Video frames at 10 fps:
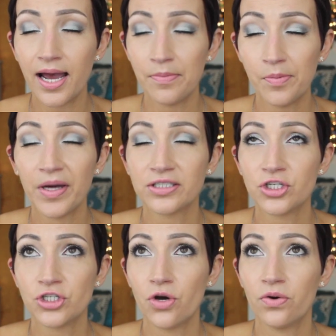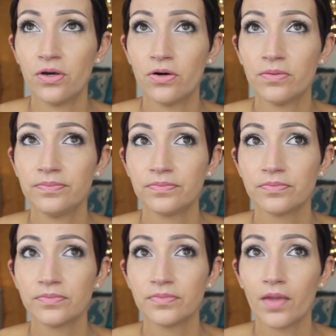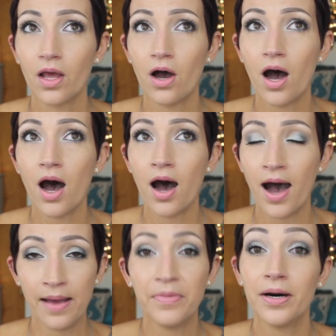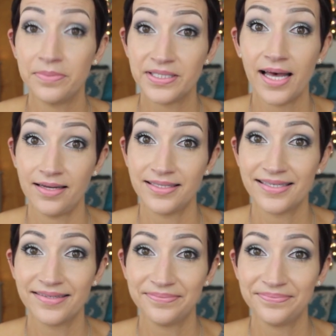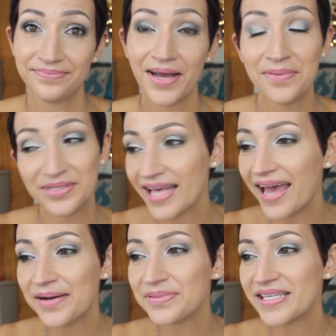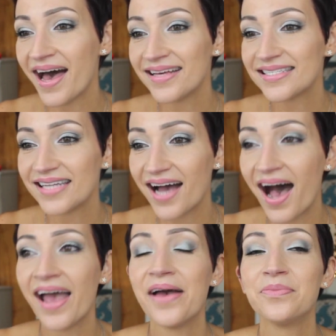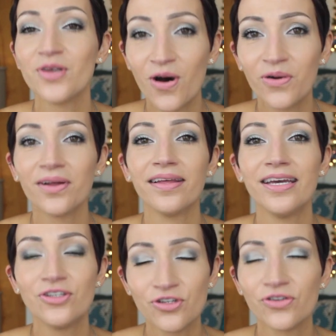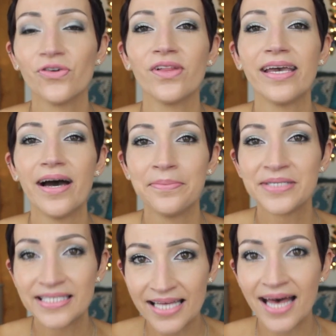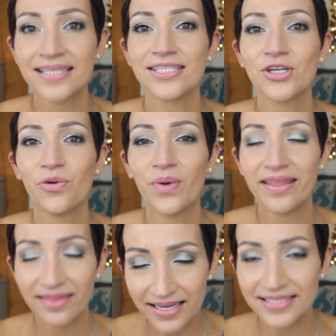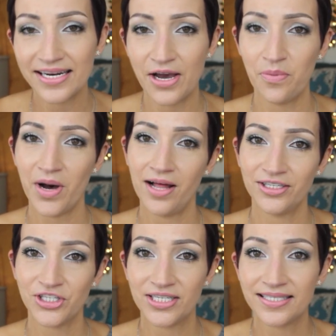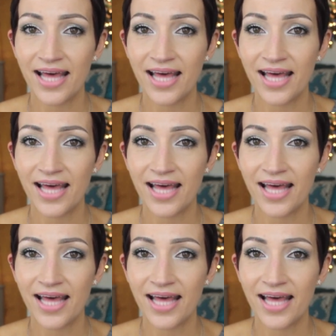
I'm about to show you, I'm obsessed. I'm saying obsessed. I am totally, truly obsessed with these nail polishes.